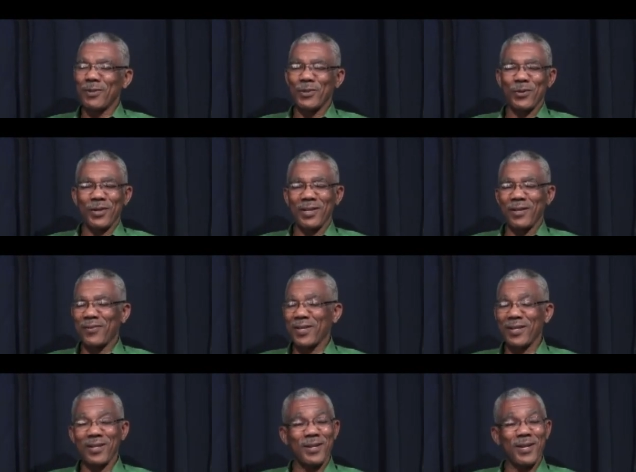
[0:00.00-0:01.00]
but you can never
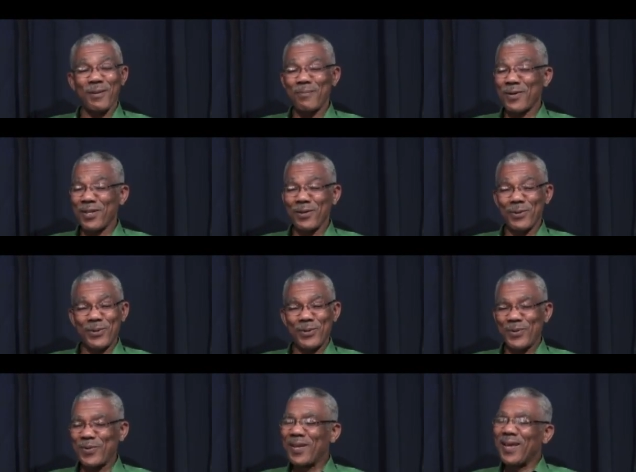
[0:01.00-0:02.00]
get another mother.
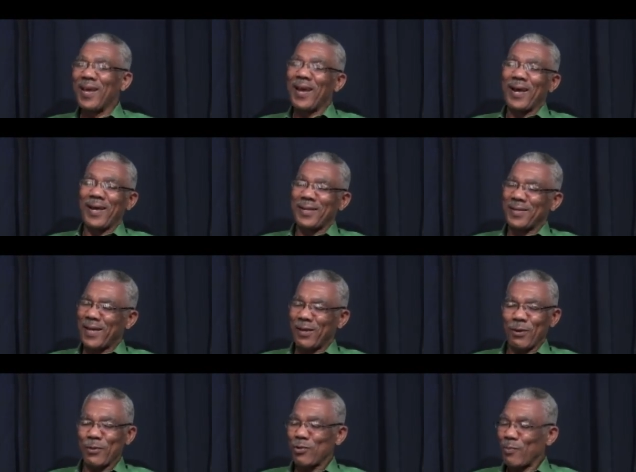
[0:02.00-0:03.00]
and I
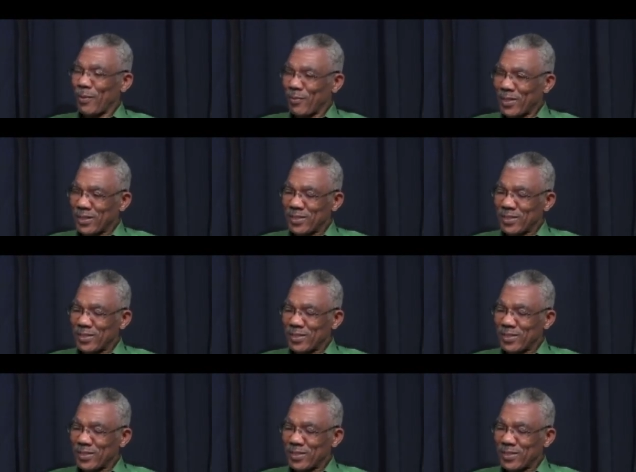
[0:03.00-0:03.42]
always remember